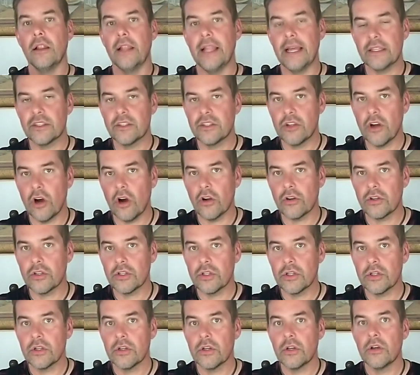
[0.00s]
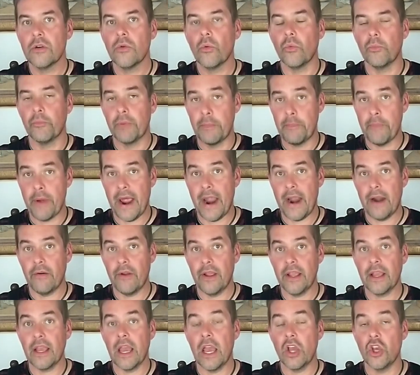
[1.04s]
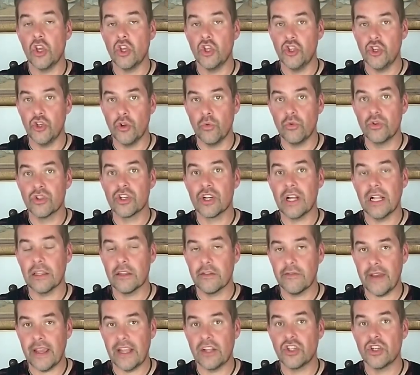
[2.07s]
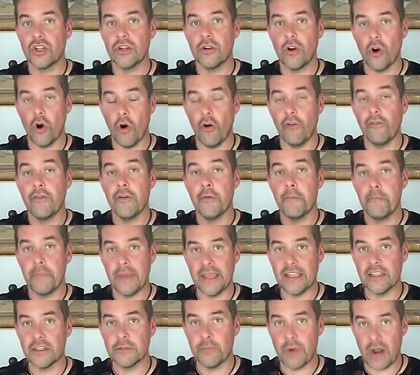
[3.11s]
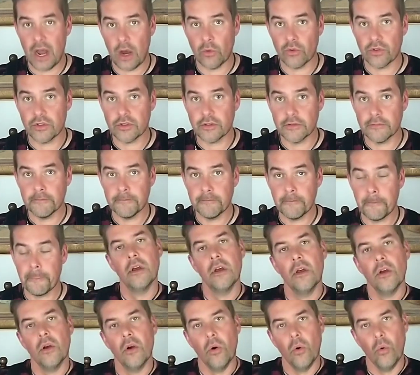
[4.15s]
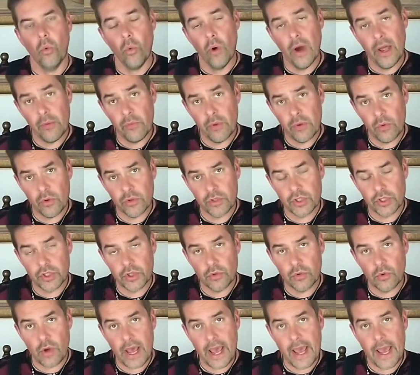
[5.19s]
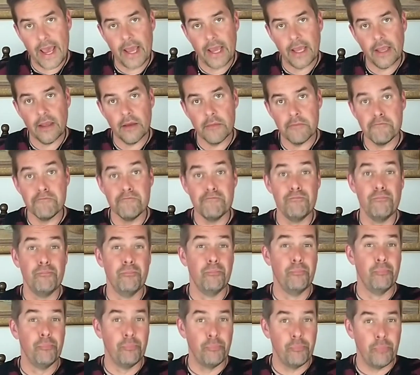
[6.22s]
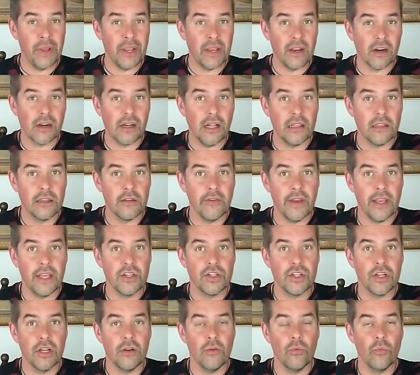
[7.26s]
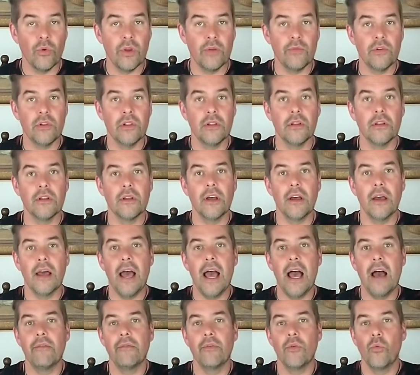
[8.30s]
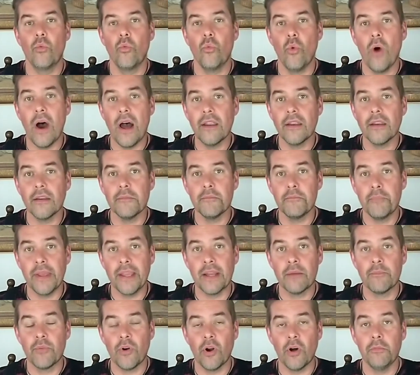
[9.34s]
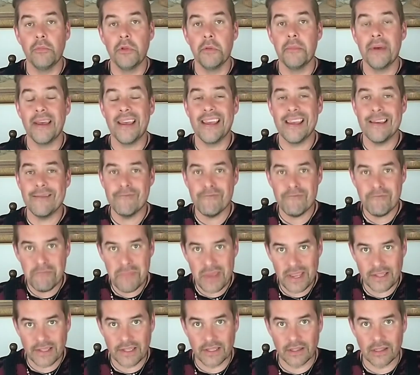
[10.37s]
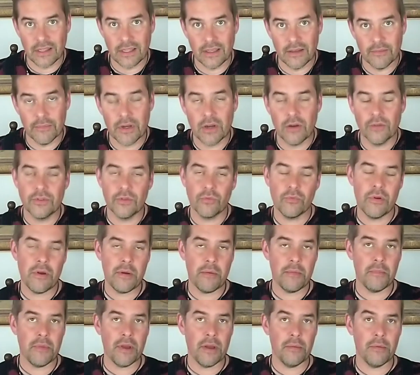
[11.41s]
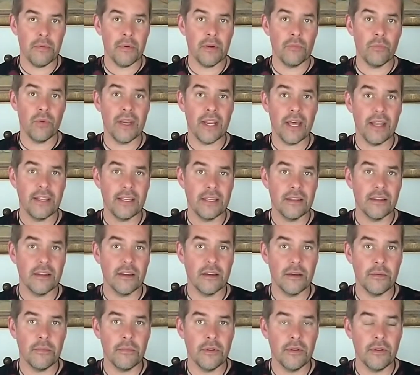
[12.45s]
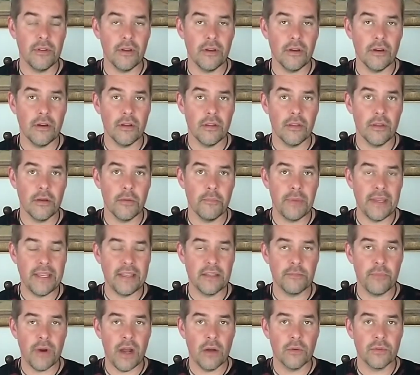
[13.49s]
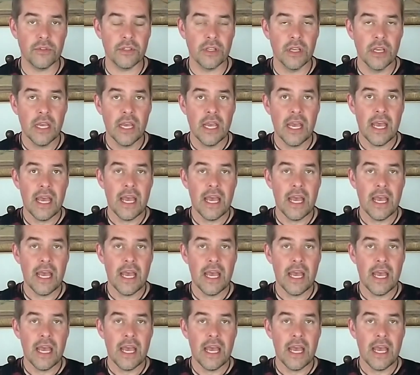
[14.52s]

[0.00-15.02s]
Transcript: let's start preparing a huge cultivation of pea sprouts. When we want to do a bigger cultivation, we will have one big problem immediately, because remember when I did the pea sprouts,